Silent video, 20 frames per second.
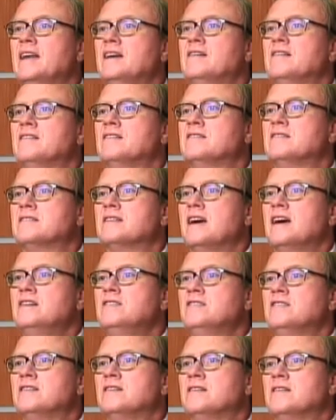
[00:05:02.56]
of
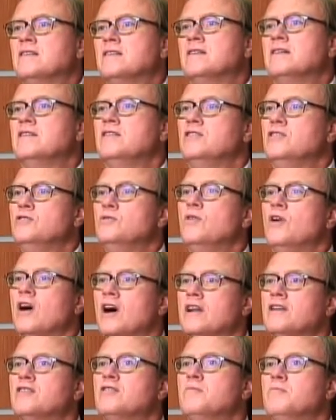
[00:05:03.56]
discussion, then you
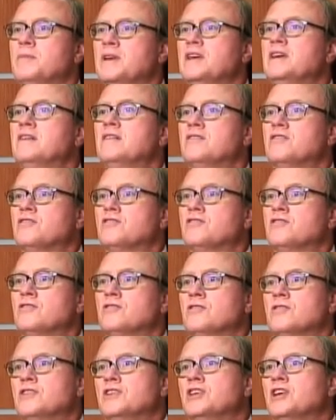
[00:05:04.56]
ought to be
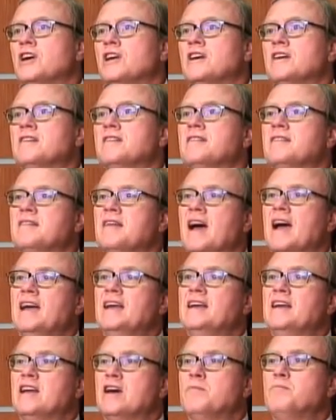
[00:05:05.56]
concerned. You ought to
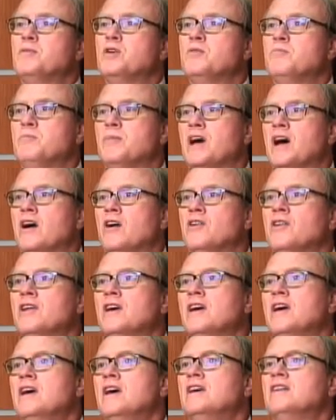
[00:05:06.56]
tighten up your belt,
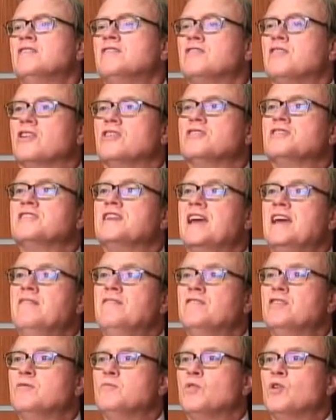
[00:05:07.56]
start
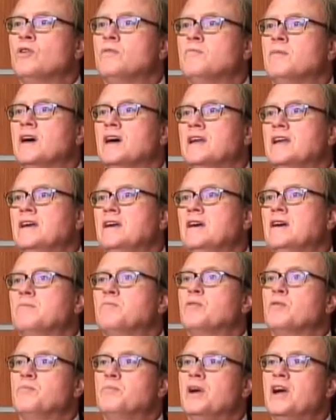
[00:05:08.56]
saving more money, and
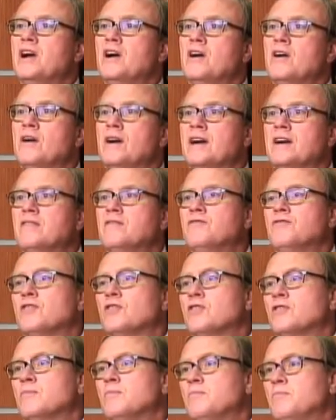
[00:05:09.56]
preparing
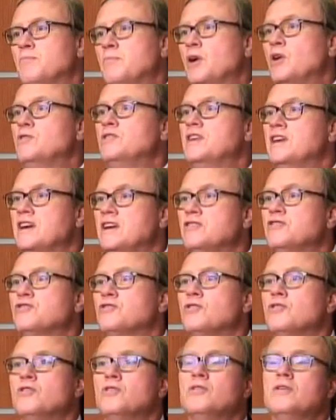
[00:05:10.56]
for
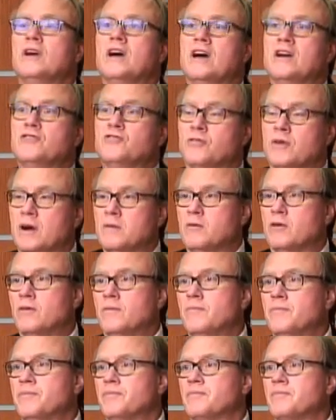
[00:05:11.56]
potential uh, trouble.
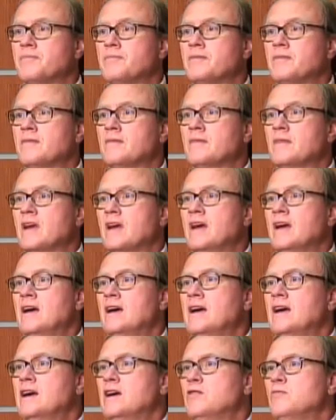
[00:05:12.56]

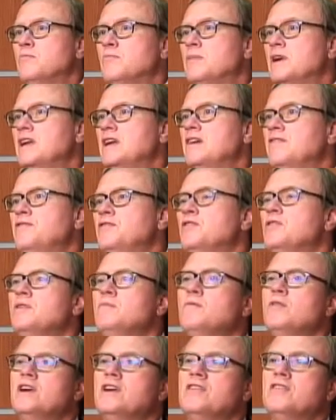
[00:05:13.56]
But if you're
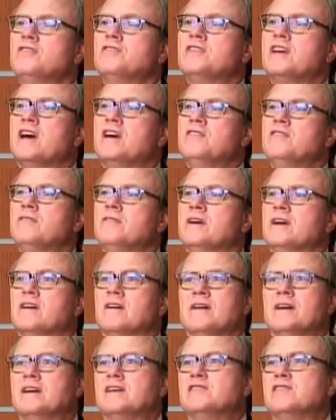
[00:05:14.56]
in one of those other
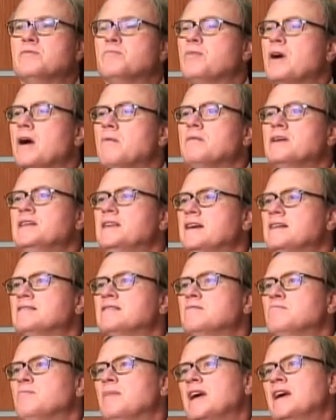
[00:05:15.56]
areas, it probably
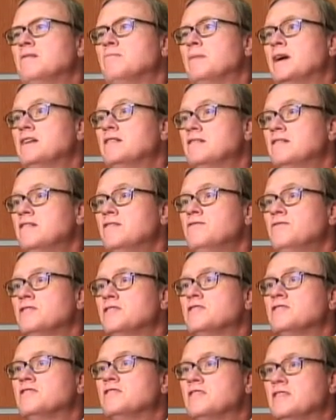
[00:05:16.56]
doesn't make much
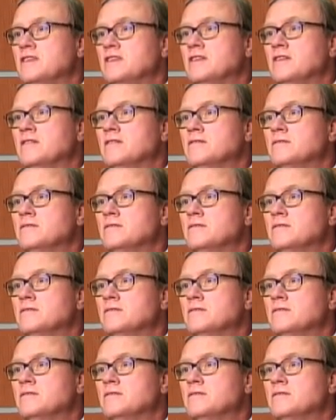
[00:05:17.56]
difference to you.